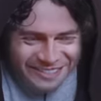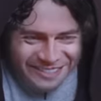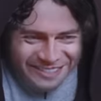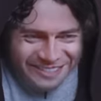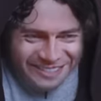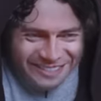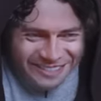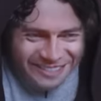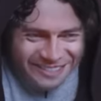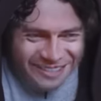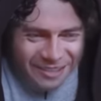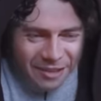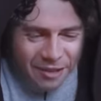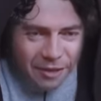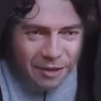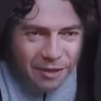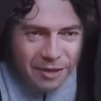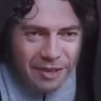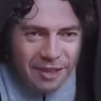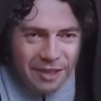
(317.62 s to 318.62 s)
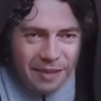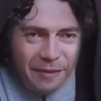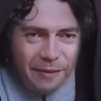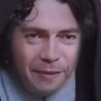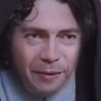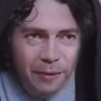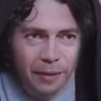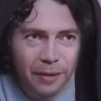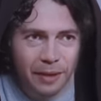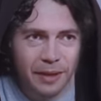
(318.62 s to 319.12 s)
I know that
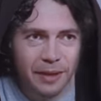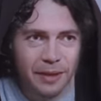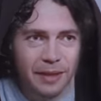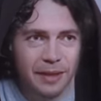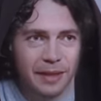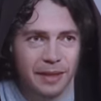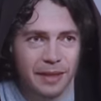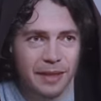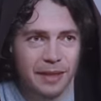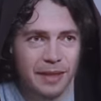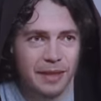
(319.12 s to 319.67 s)
voice.